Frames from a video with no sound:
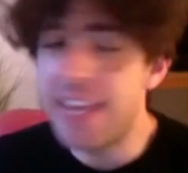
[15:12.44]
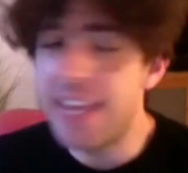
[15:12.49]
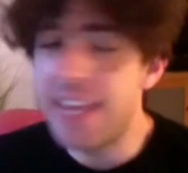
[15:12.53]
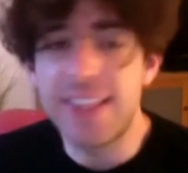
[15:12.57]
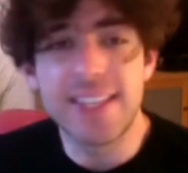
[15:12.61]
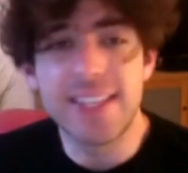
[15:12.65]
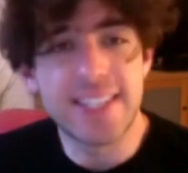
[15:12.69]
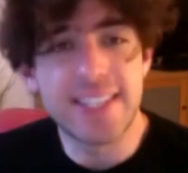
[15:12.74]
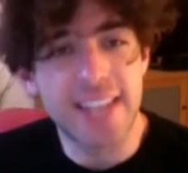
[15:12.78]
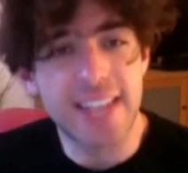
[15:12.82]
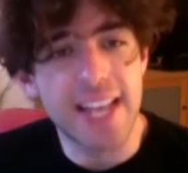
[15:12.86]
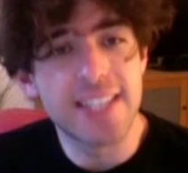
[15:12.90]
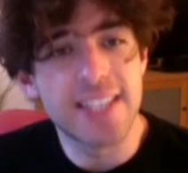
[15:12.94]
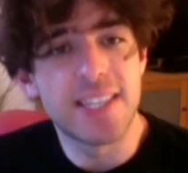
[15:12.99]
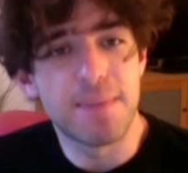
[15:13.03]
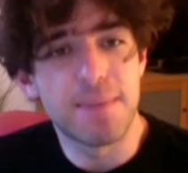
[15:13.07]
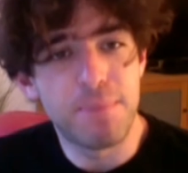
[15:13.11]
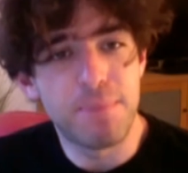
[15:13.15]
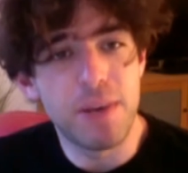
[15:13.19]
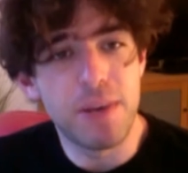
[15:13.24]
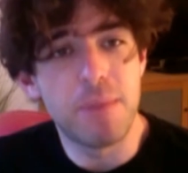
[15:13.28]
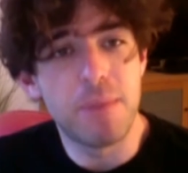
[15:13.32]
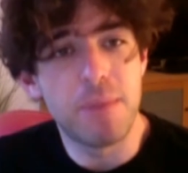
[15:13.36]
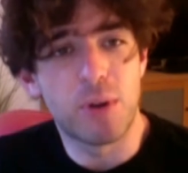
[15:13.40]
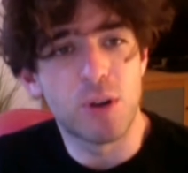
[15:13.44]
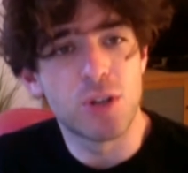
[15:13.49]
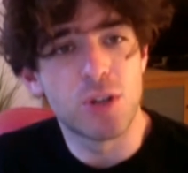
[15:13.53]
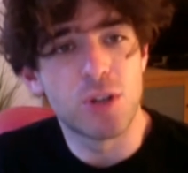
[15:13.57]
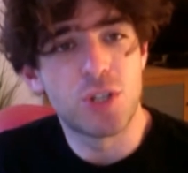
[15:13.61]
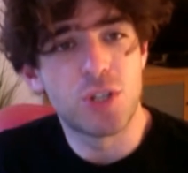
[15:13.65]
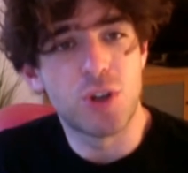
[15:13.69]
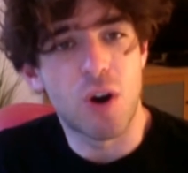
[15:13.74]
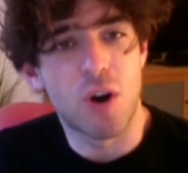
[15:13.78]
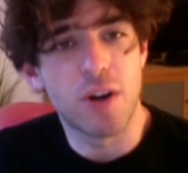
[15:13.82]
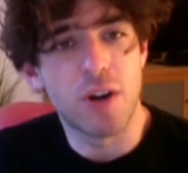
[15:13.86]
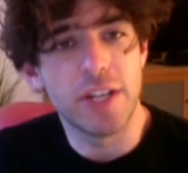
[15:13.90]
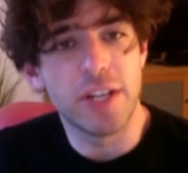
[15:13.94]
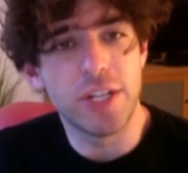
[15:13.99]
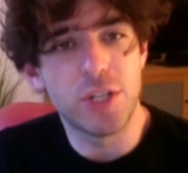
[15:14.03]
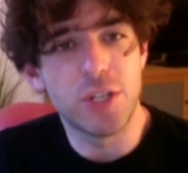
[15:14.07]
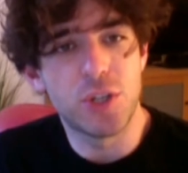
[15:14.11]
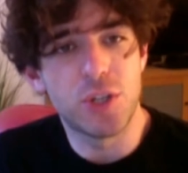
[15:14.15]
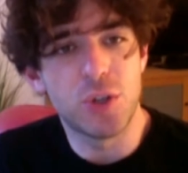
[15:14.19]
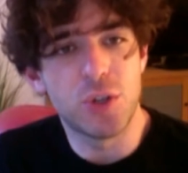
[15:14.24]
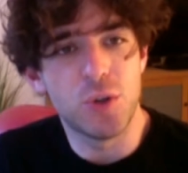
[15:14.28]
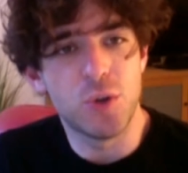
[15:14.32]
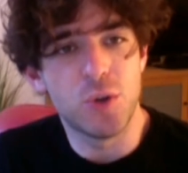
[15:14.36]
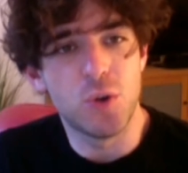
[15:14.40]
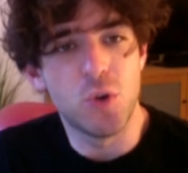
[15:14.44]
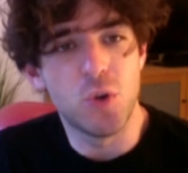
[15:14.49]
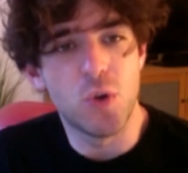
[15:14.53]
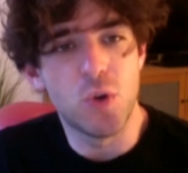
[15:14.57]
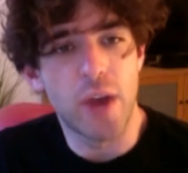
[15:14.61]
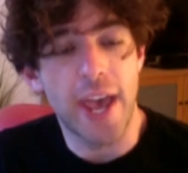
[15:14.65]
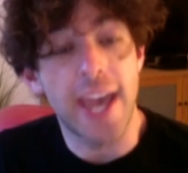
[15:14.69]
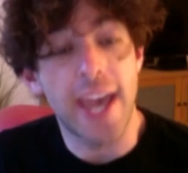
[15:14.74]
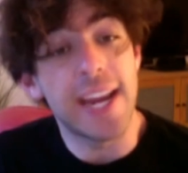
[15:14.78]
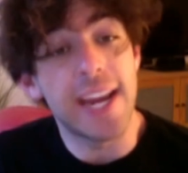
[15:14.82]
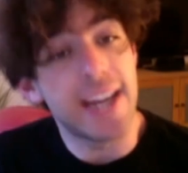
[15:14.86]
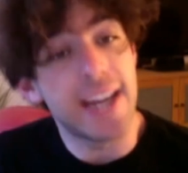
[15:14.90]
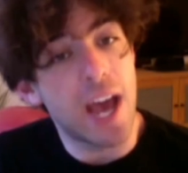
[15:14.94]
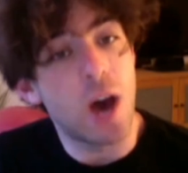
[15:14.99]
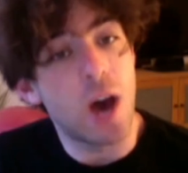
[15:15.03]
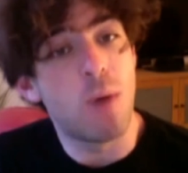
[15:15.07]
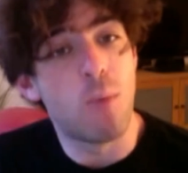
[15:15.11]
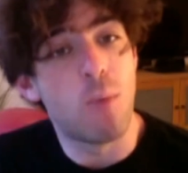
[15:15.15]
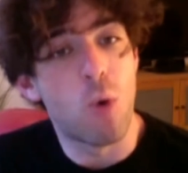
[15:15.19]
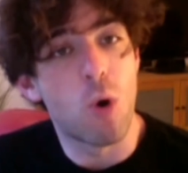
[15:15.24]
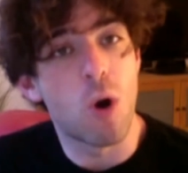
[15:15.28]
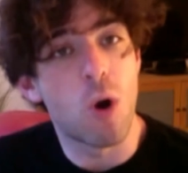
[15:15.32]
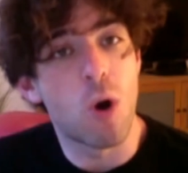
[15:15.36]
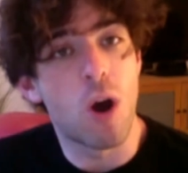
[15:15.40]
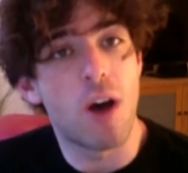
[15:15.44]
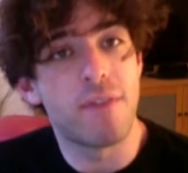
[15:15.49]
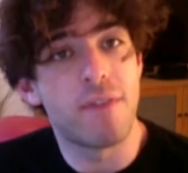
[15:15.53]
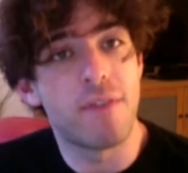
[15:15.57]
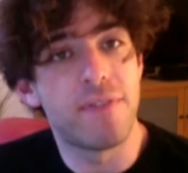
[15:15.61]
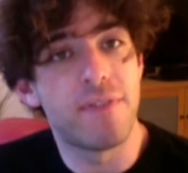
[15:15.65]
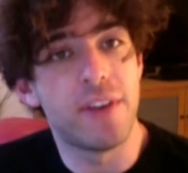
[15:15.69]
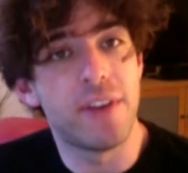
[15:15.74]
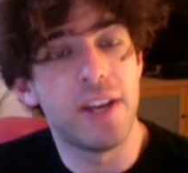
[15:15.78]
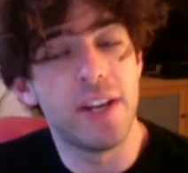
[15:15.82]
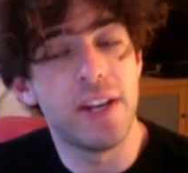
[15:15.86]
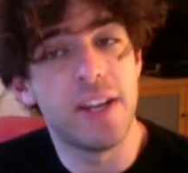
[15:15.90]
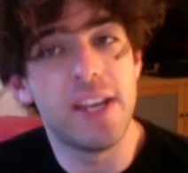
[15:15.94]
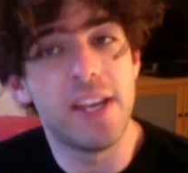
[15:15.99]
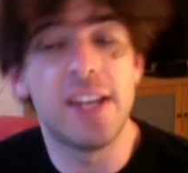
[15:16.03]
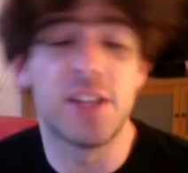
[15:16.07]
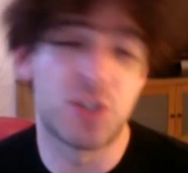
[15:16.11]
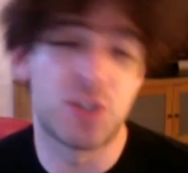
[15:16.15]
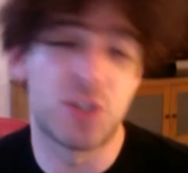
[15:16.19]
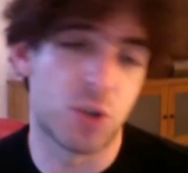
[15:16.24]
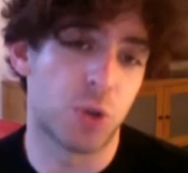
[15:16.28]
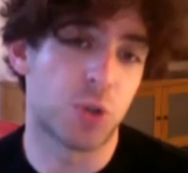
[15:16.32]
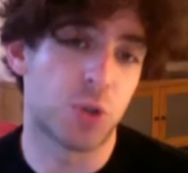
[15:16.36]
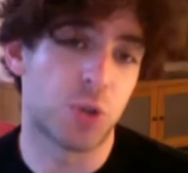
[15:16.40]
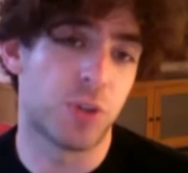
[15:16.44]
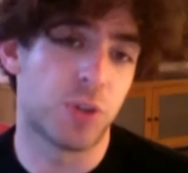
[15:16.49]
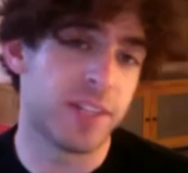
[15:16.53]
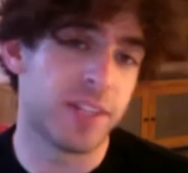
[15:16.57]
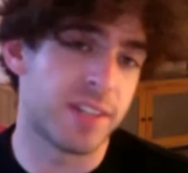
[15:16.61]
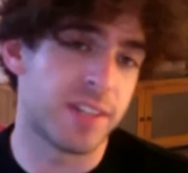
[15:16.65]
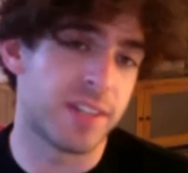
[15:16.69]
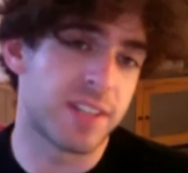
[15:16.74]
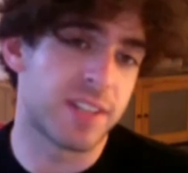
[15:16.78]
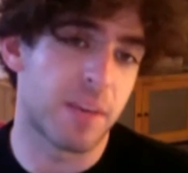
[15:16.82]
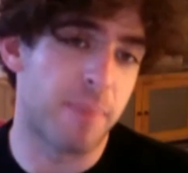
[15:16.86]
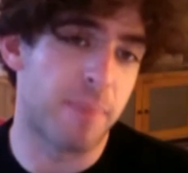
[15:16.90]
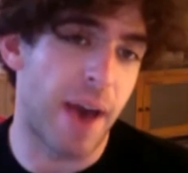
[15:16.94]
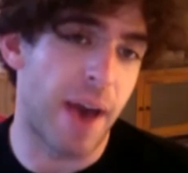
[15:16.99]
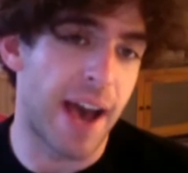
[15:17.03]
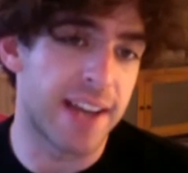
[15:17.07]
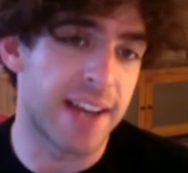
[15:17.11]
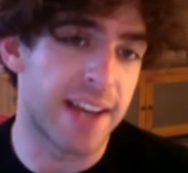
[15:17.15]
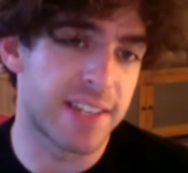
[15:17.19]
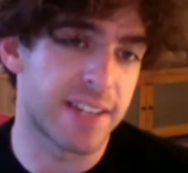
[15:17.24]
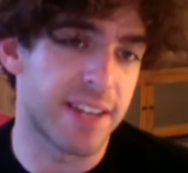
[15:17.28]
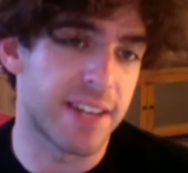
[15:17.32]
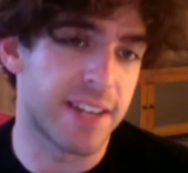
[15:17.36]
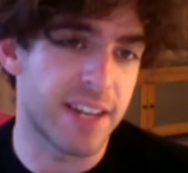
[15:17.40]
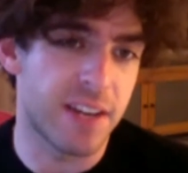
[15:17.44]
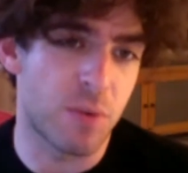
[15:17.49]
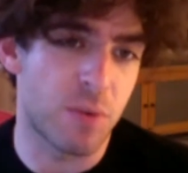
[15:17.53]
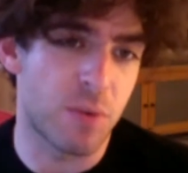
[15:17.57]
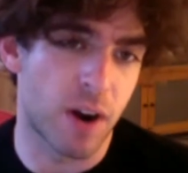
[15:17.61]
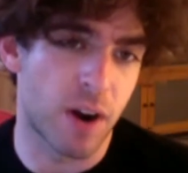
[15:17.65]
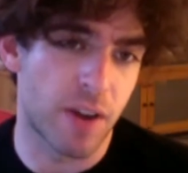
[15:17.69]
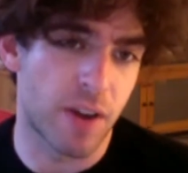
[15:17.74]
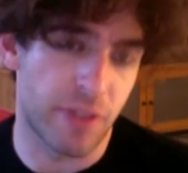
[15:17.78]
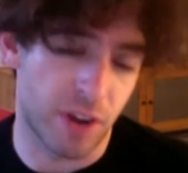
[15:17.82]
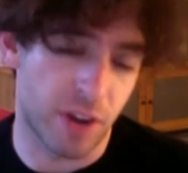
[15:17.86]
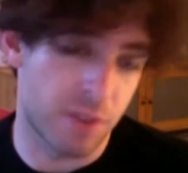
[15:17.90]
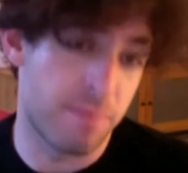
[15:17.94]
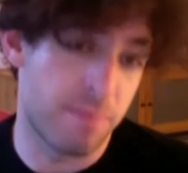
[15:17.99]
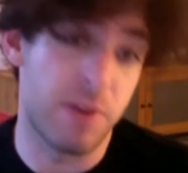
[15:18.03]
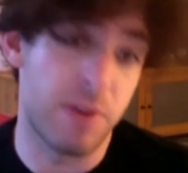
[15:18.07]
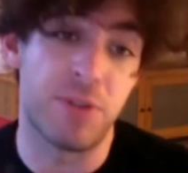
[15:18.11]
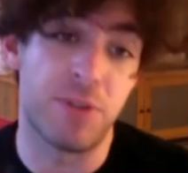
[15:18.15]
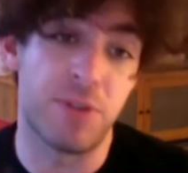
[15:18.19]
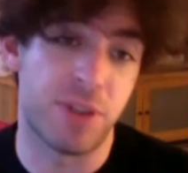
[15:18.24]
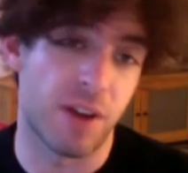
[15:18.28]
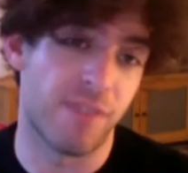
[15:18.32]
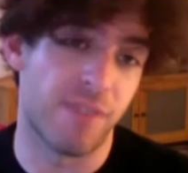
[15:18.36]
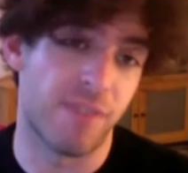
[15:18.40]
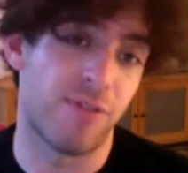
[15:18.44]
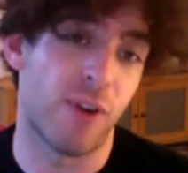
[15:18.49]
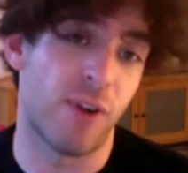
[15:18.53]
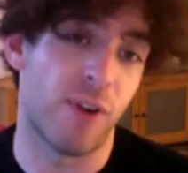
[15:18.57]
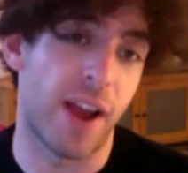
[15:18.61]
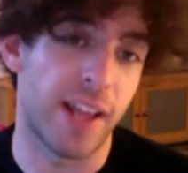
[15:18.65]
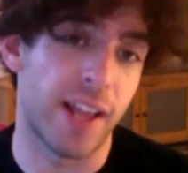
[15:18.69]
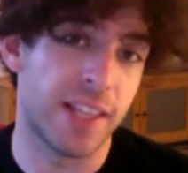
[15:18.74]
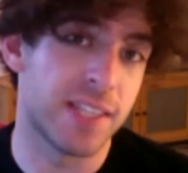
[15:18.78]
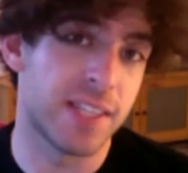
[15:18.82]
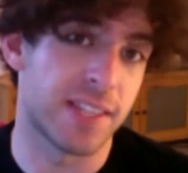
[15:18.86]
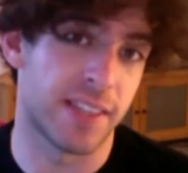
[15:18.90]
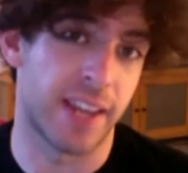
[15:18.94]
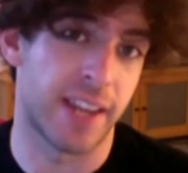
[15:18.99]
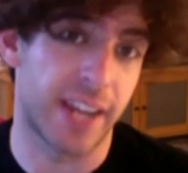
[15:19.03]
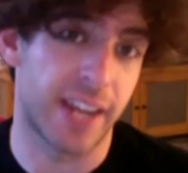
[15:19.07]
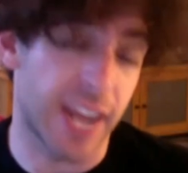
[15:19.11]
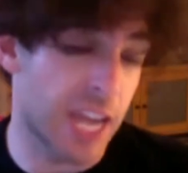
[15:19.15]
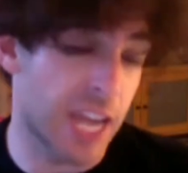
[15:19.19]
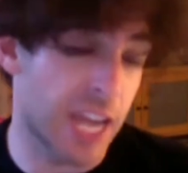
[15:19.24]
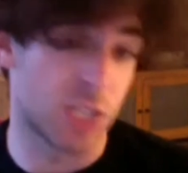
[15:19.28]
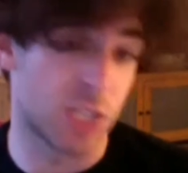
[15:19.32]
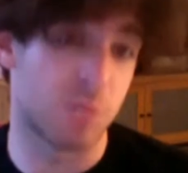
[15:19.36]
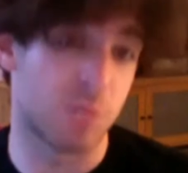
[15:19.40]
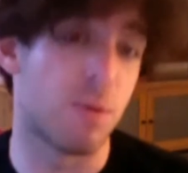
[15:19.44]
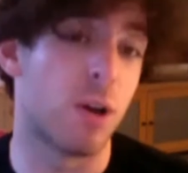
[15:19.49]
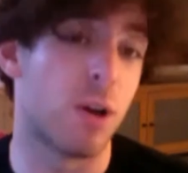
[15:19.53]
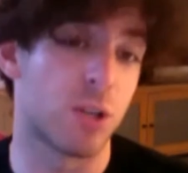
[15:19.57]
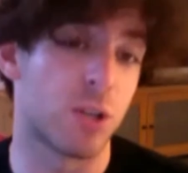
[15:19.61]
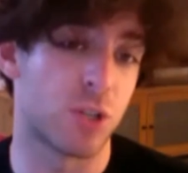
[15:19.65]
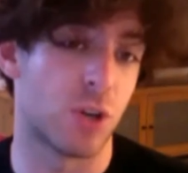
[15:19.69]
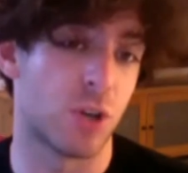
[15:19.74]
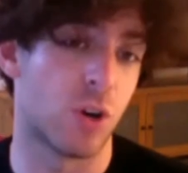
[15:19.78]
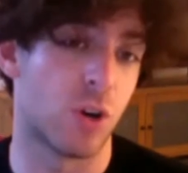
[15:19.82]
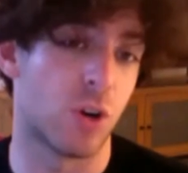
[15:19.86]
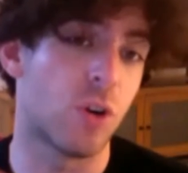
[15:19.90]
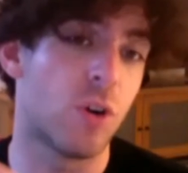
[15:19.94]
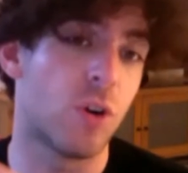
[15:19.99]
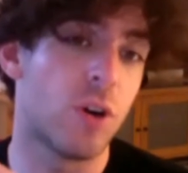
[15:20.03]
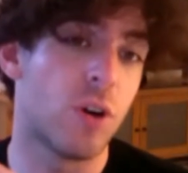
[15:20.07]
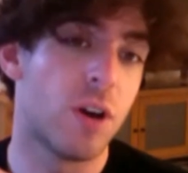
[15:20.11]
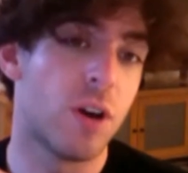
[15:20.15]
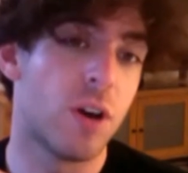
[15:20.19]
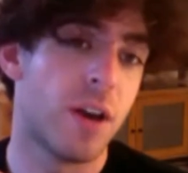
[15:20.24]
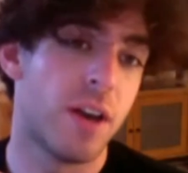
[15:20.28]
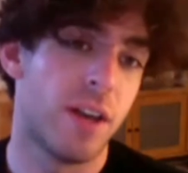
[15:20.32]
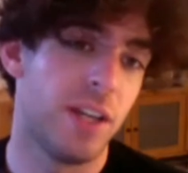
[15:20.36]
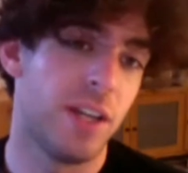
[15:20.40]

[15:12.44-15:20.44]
the sense that people are starting to hang out more often in a social distance capacity, where they'll be with their friends and like in a small circle,